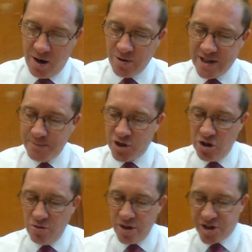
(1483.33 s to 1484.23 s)
I was
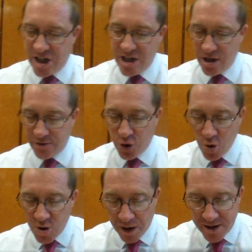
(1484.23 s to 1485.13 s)
absolutely seething, of
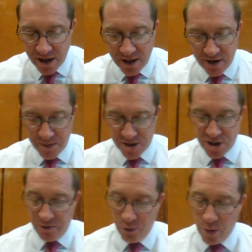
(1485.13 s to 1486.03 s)
course, but I didn't give
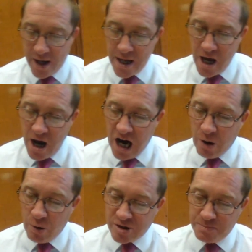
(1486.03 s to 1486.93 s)
myself away.
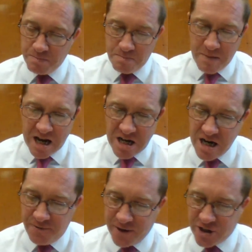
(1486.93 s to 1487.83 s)
I was
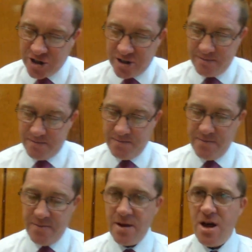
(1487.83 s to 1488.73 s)
magnificent.
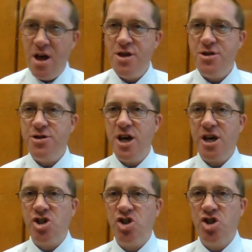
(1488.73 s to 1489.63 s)

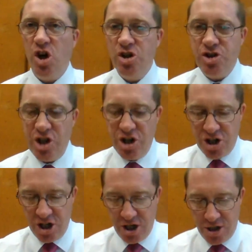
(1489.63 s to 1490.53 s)
Thick sods,
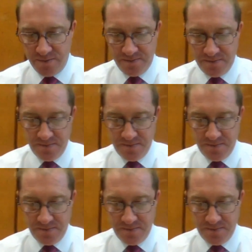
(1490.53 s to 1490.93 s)
indeed.